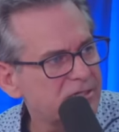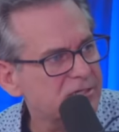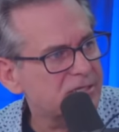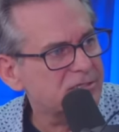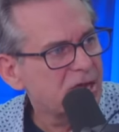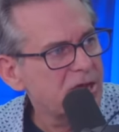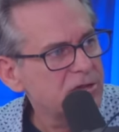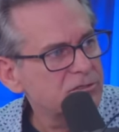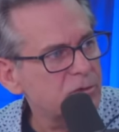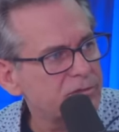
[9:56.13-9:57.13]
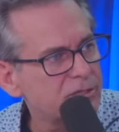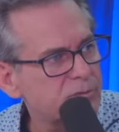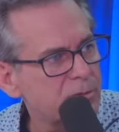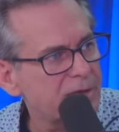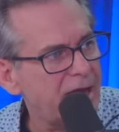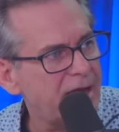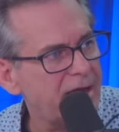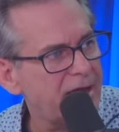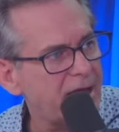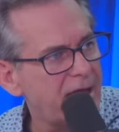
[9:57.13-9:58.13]
It says, so this woman,
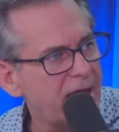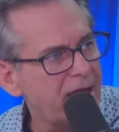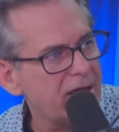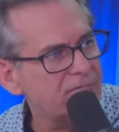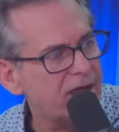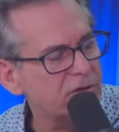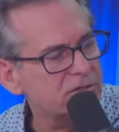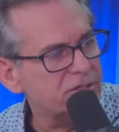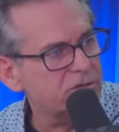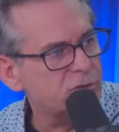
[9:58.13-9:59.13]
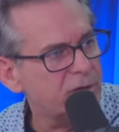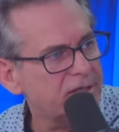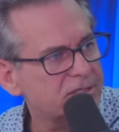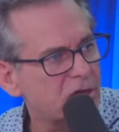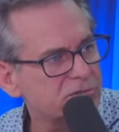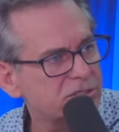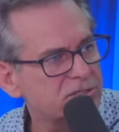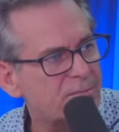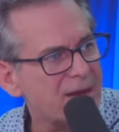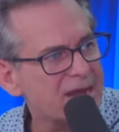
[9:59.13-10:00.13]
Ann Vandersteel, tweeted this out. She
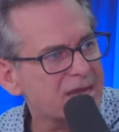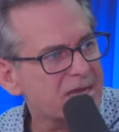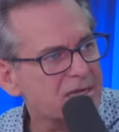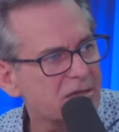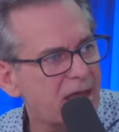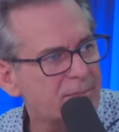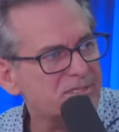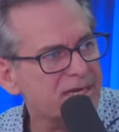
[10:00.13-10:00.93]
says, banking collapse